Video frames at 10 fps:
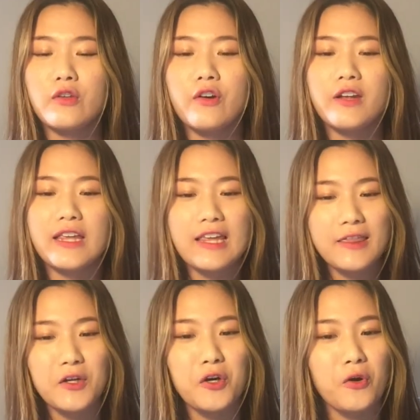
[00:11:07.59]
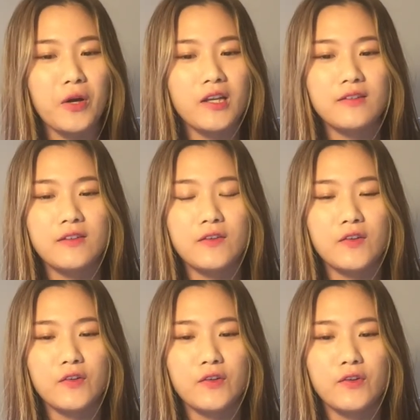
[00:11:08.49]
you're either going
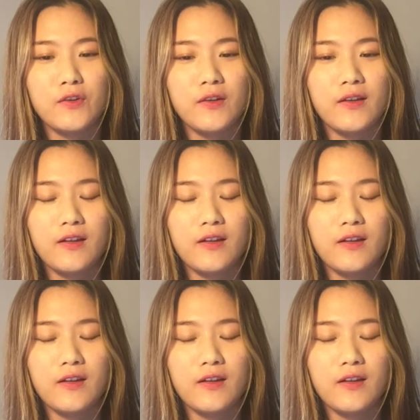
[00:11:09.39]
to